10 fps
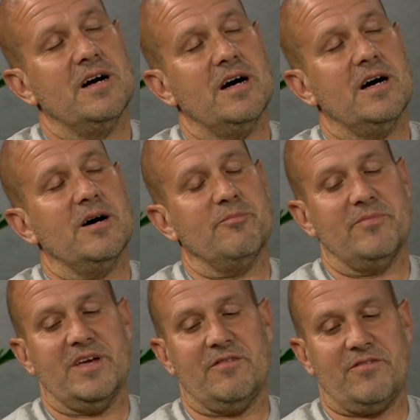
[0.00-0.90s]
um,
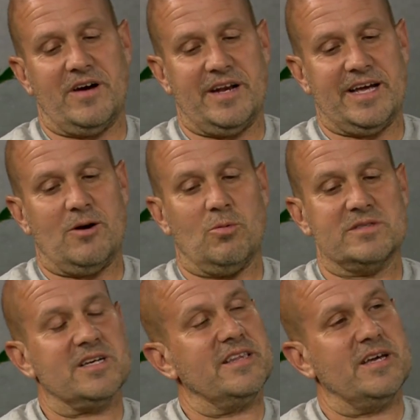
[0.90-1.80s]
in finding out
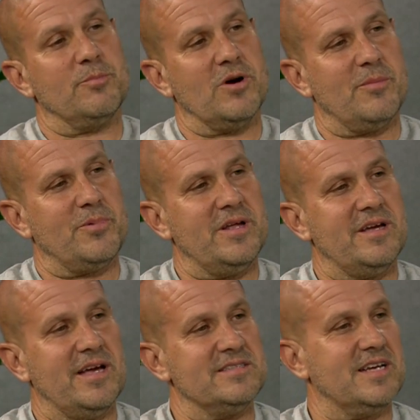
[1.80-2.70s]
what's on their property
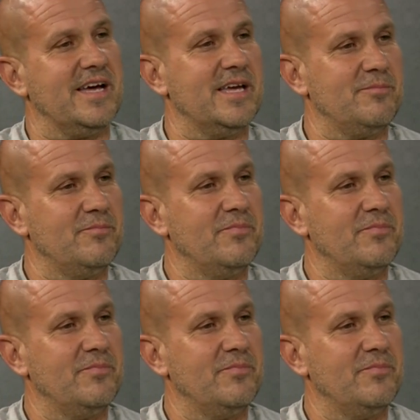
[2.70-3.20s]
as I am.